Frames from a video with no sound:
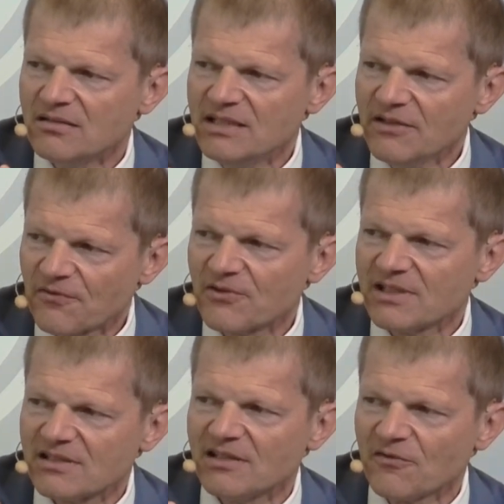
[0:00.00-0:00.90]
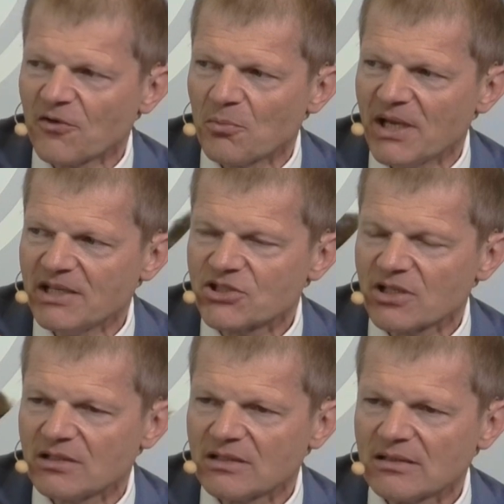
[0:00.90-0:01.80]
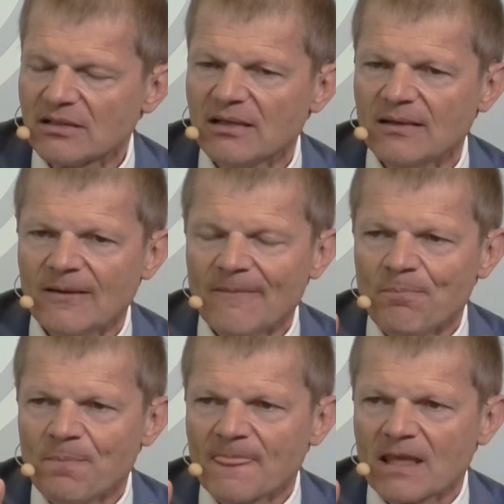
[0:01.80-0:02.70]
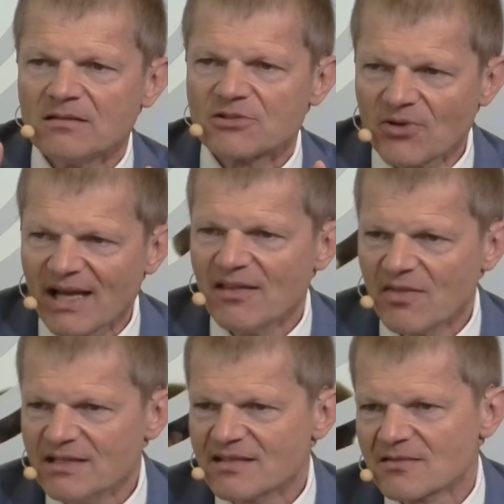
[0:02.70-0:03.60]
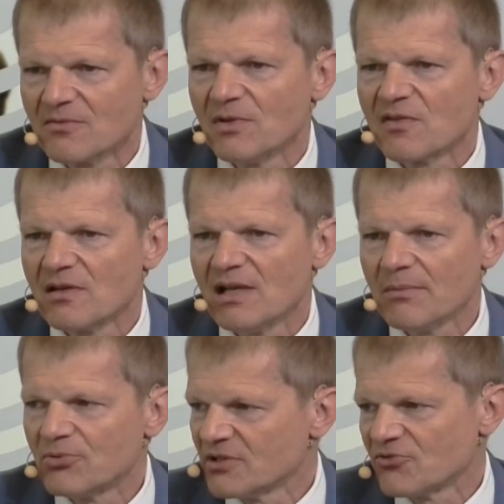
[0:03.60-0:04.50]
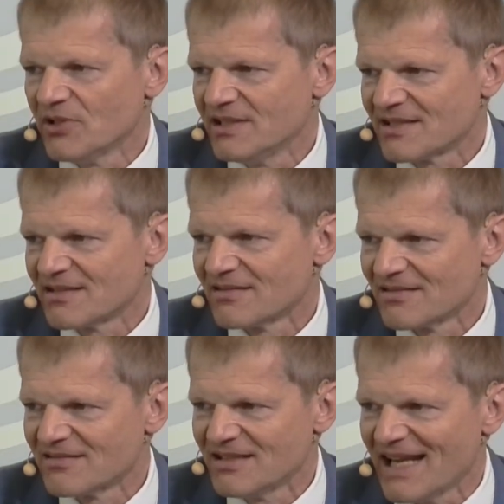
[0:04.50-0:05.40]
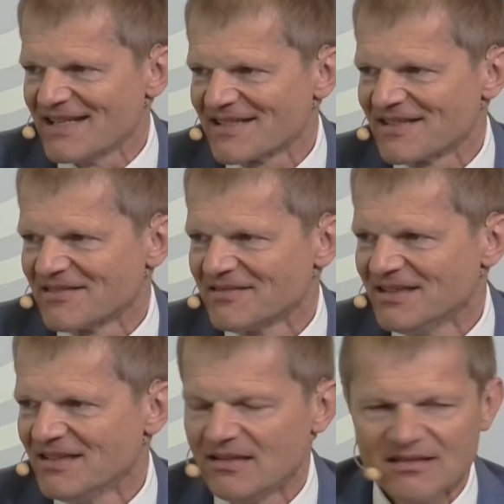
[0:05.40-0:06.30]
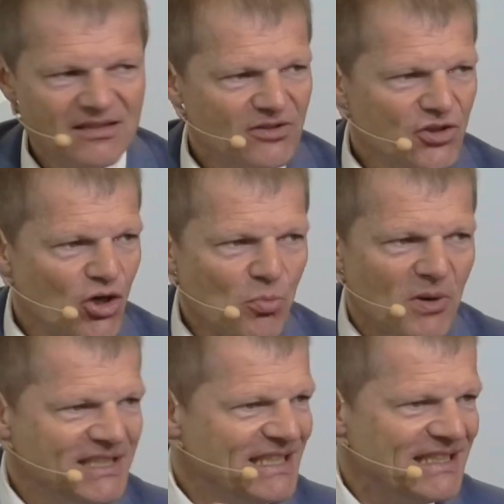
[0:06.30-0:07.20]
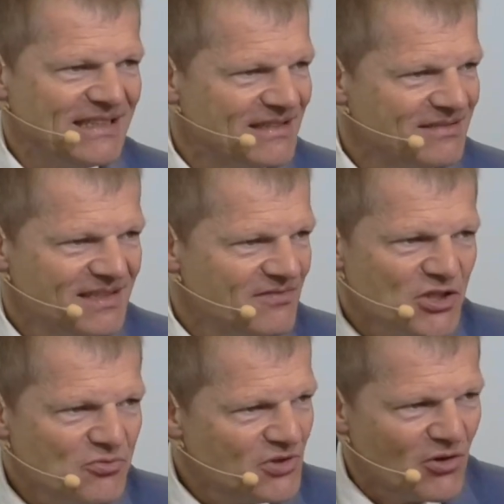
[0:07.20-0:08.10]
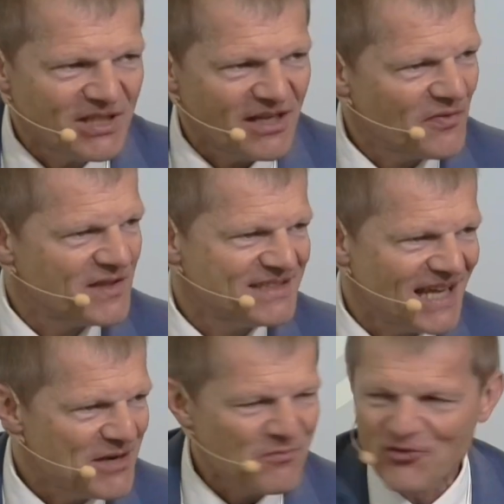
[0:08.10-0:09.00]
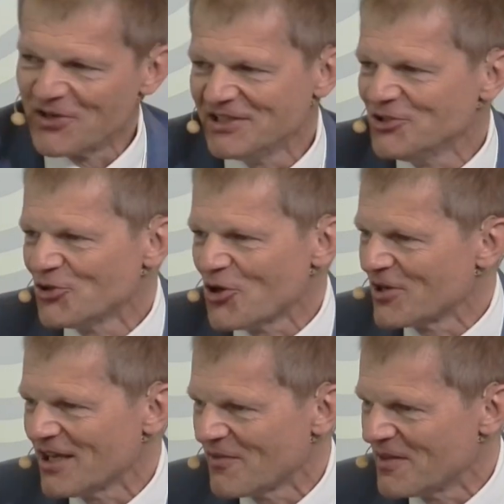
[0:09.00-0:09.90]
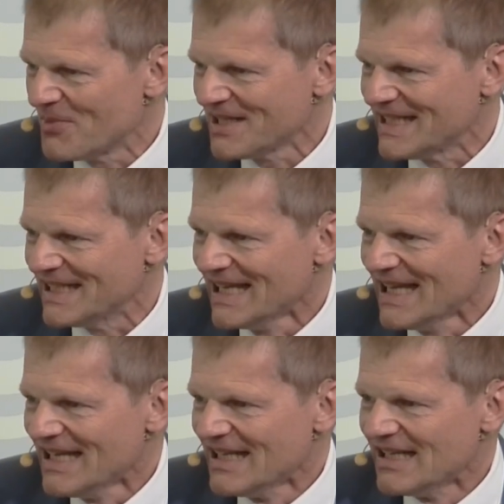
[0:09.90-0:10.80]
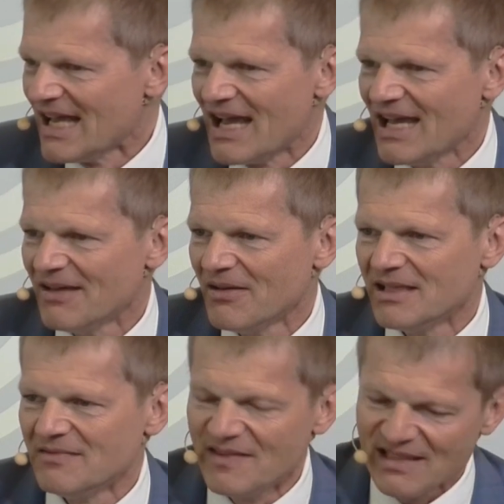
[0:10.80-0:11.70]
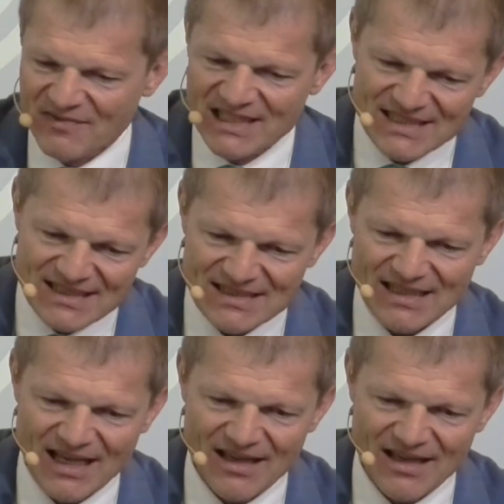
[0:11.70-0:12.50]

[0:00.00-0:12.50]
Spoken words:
Different information. Try this with a laboratory test. You don't have the time for it, you don't have the money. This